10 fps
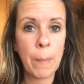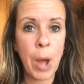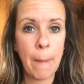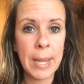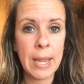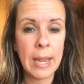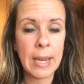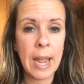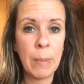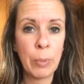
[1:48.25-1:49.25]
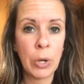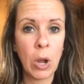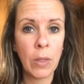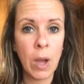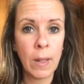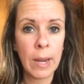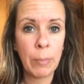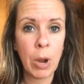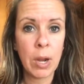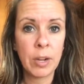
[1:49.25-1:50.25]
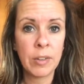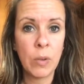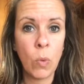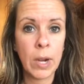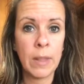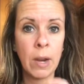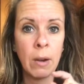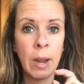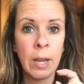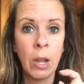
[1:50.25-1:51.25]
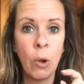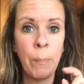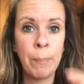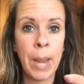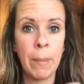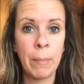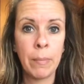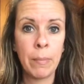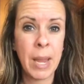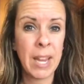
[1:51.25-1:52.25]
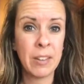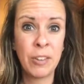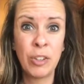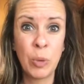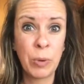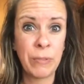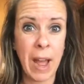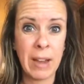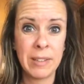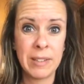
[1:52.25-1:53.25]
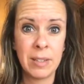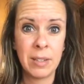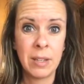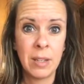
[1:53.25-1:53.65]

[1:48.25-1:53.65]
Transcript: pop in and put all the holiday products you want in there and go bam. Make it super fast.